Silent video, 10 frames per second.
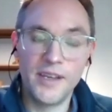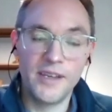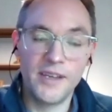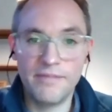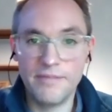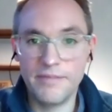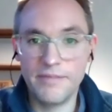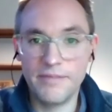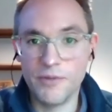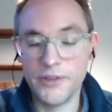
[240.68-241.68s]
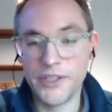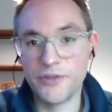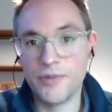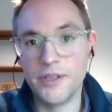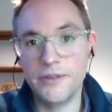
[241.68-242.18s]
the
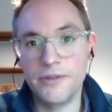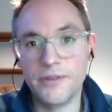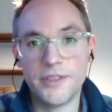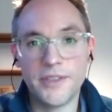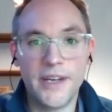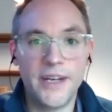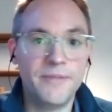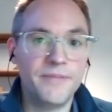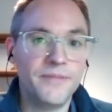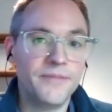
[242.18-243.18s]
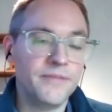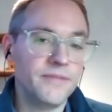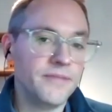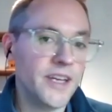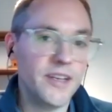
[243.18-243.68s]
urologist route um,
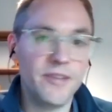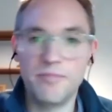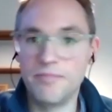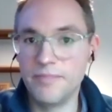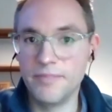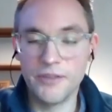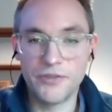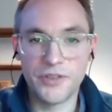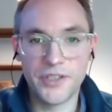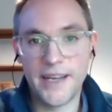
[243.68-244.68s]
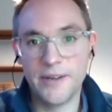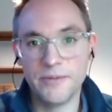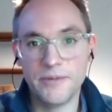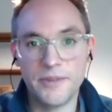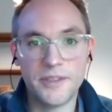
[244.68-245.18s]
you know
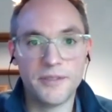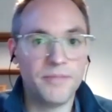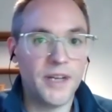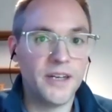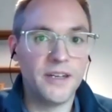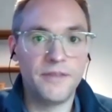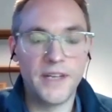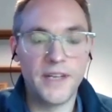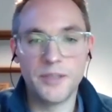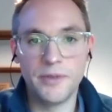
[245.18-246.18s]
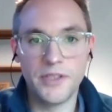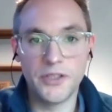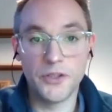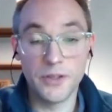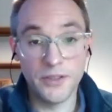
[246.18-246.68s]
ultrasounds uh, flexible
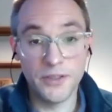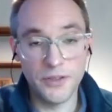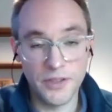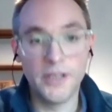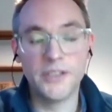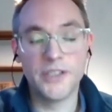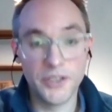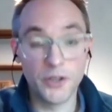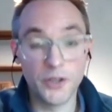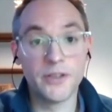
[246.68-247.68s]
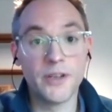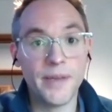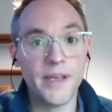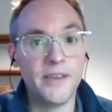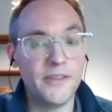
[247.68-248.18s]
cystos-
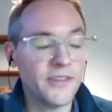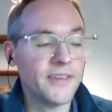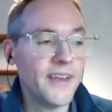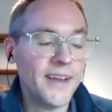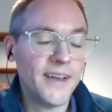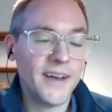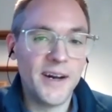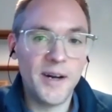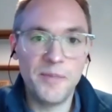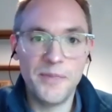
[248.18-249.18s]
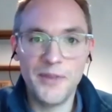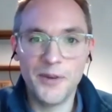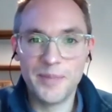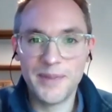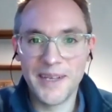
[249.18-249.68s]
cystoscopies um,
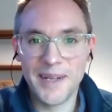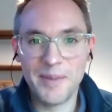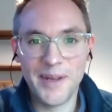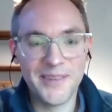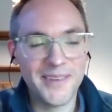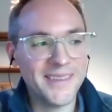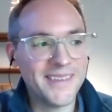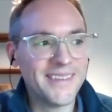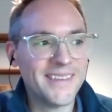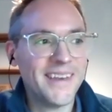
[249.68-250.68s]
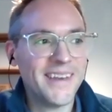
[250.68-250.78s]
not particularly pleasant